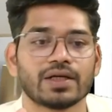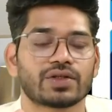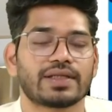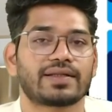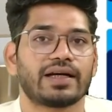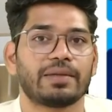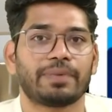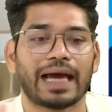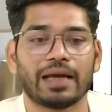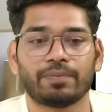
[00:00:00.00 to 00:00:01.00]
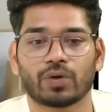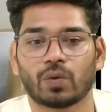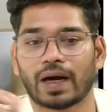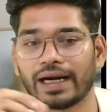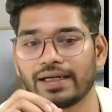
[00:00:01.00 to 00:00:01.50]
So this study plan
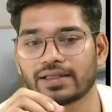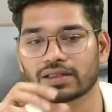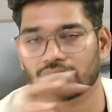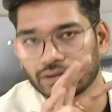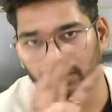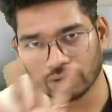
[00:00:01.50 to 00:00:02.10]
provides